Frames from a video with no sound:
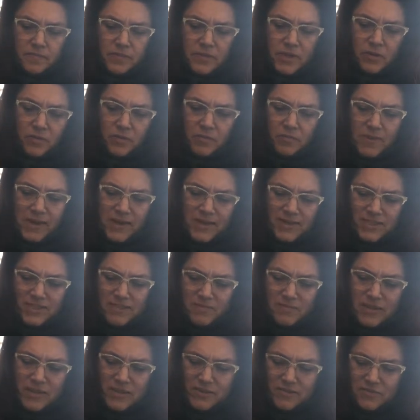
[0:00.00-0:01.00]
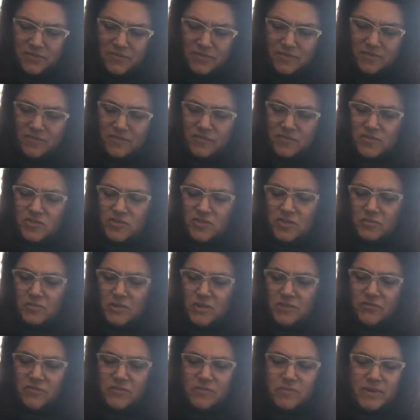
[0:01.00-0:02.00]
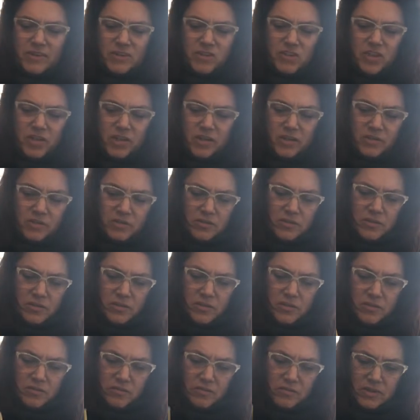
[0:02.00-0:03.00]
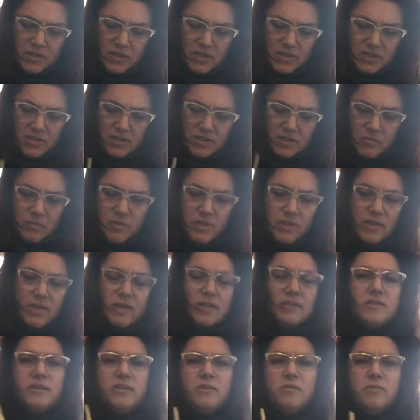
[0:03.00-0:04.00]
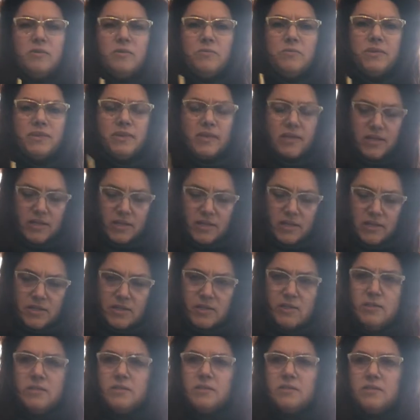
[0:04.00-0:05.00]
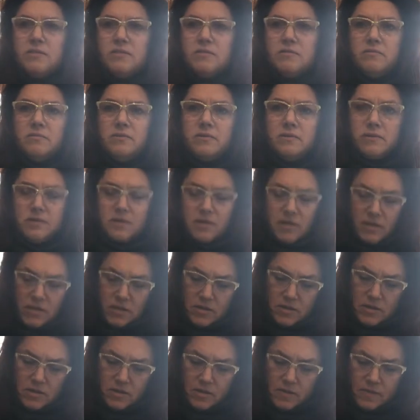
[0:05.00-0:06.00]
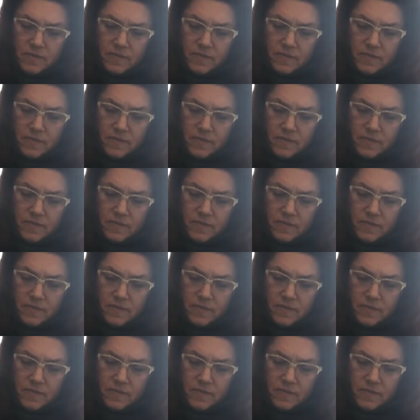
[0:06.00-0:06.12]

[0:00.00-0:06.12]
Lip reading: it reminds me of something from my childhood. Can someone tell me what that is? It's like,